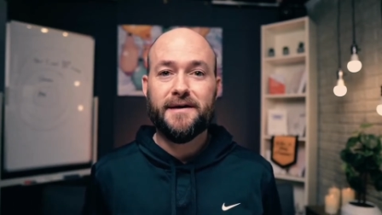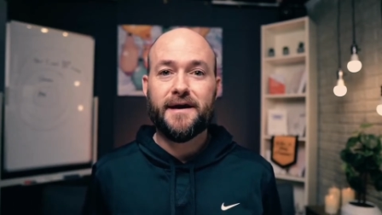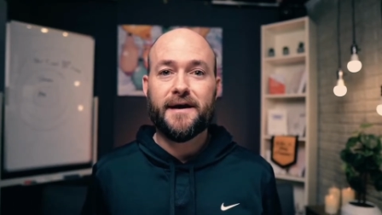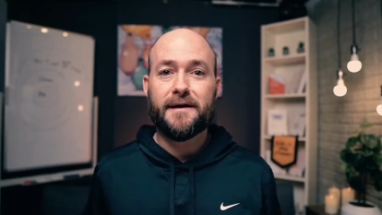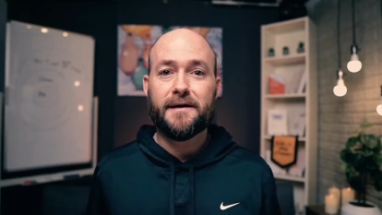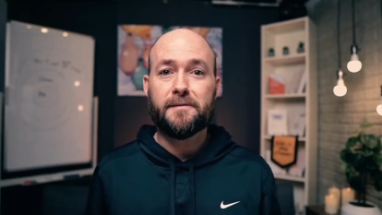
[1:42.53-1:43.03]

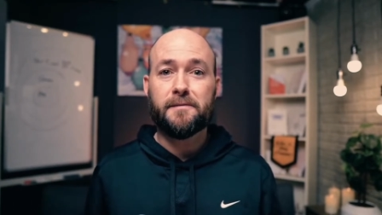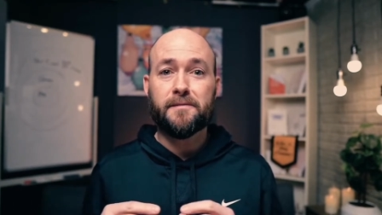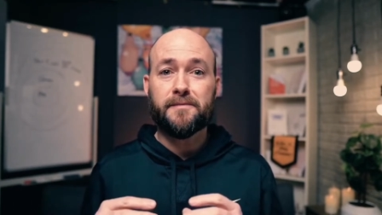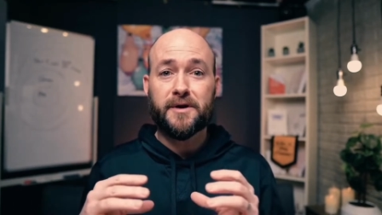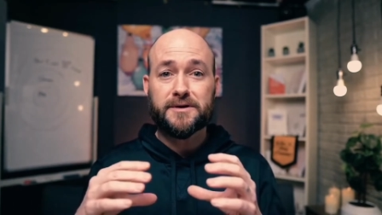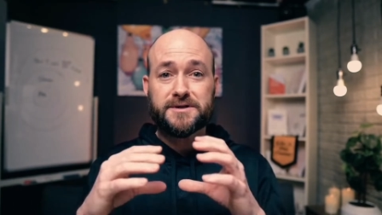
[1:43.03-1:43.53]
Uh,
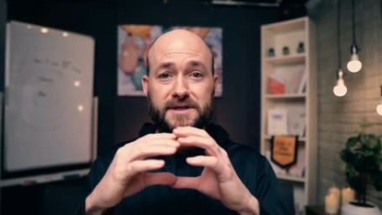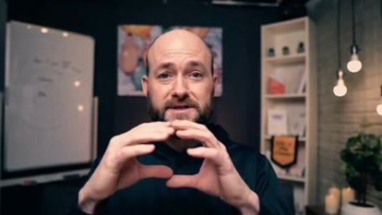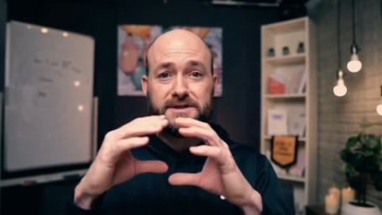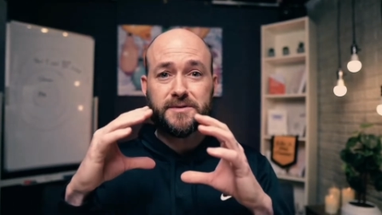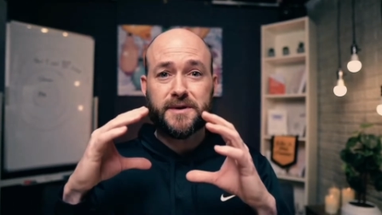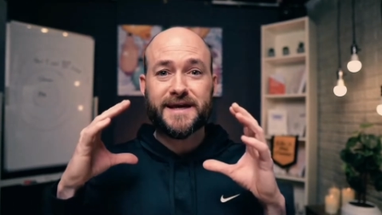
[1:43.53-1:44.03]
there's
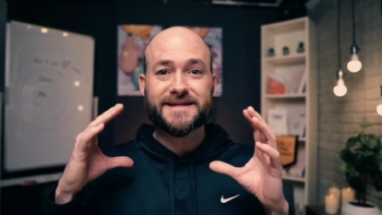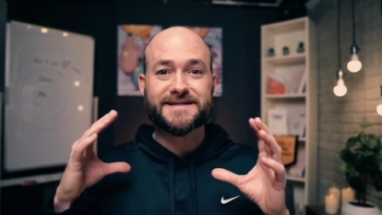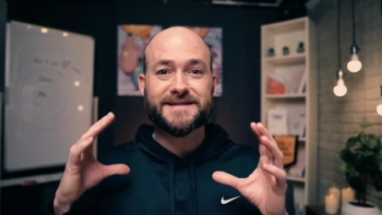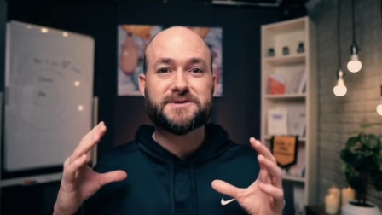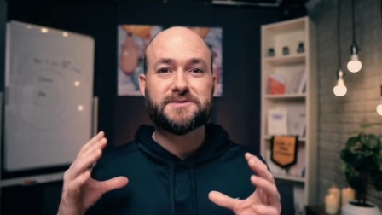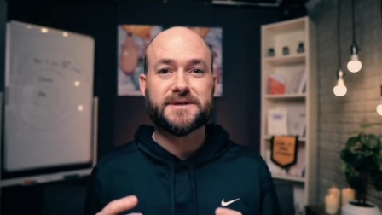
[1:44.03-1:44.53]
these three
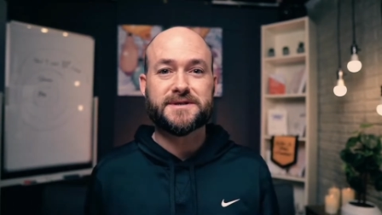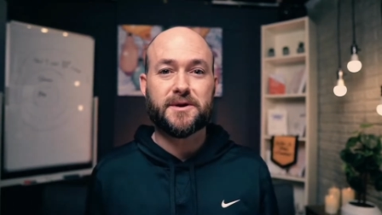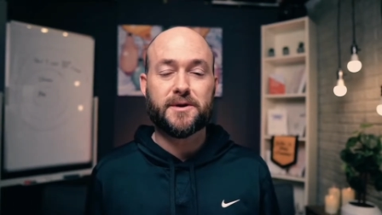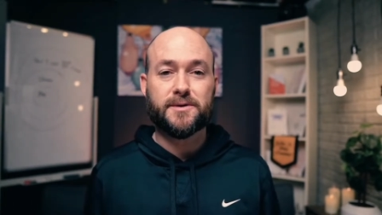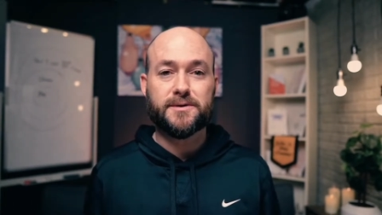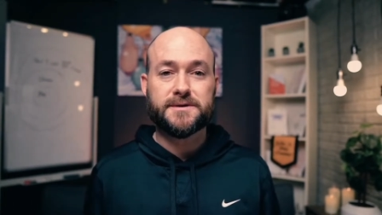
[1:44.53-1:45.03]
concentric
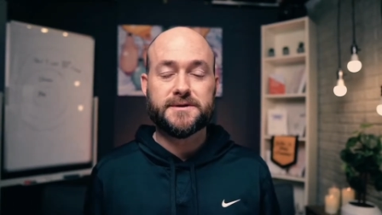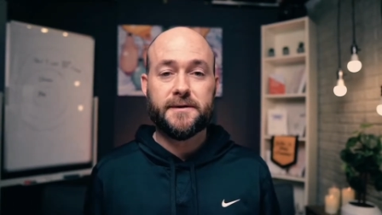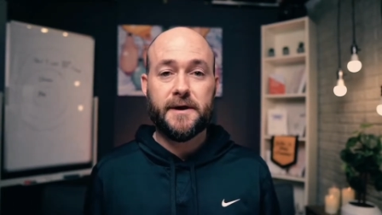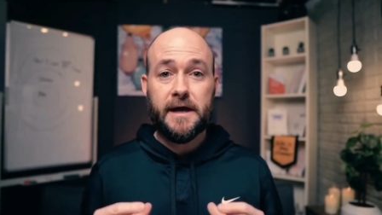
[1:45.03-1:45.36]
circles,